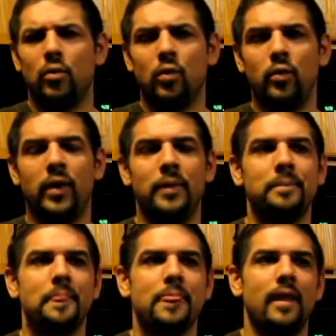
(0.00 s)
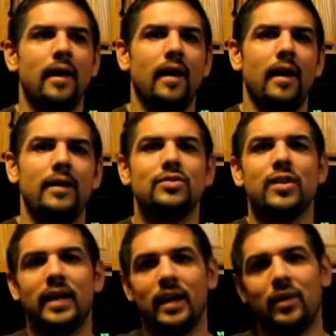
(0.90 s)
Brewery,
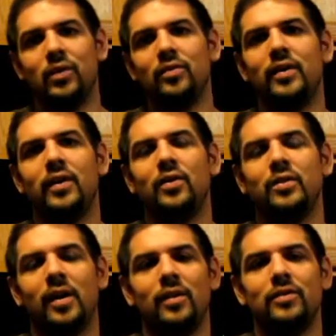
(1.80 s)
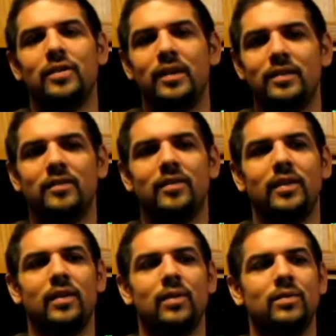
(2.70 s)
checking out your videos, a lot of your tasting
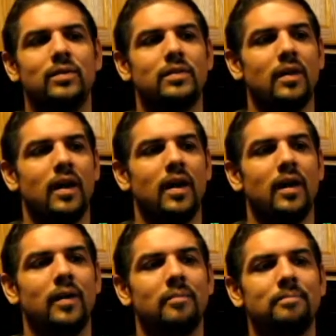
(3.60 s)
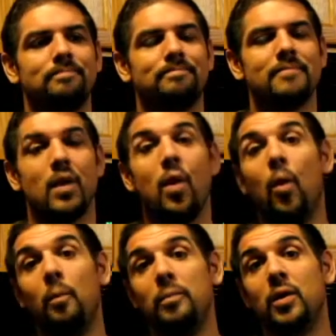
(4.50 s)
videos.
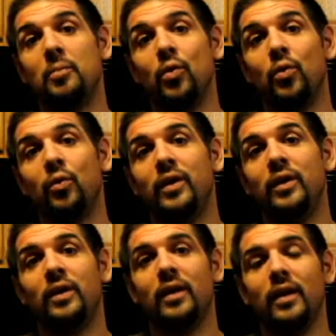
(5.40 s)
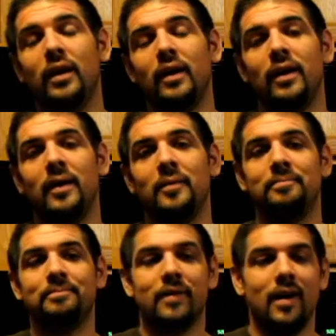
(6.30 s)
Home Beer Brewery,
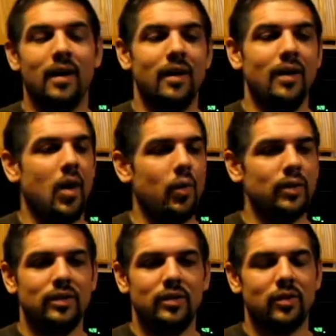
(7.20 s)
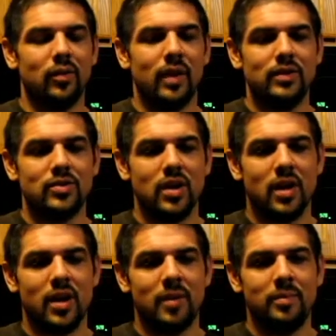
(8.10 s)
always does a great
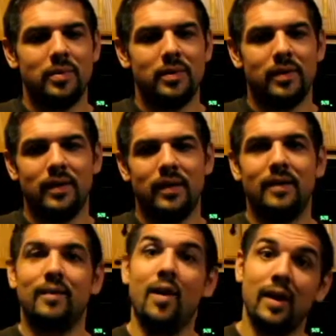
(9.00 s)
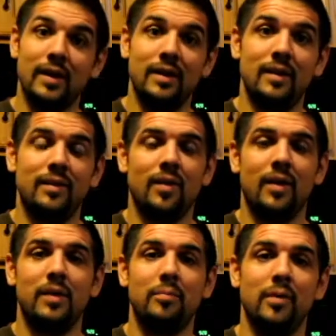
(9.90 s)
job. Hockey
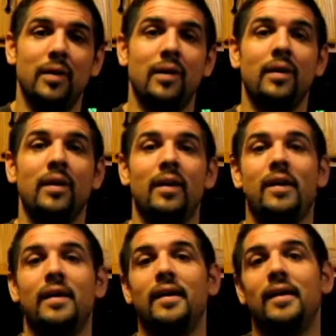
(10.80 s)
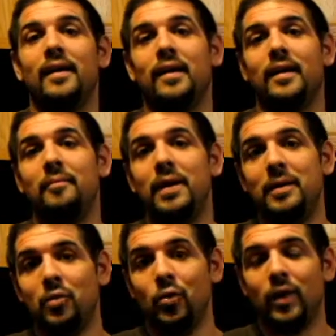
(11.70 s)
player,
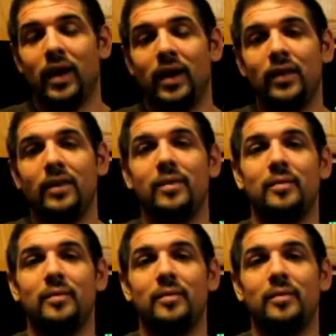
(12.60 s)
main brew guy.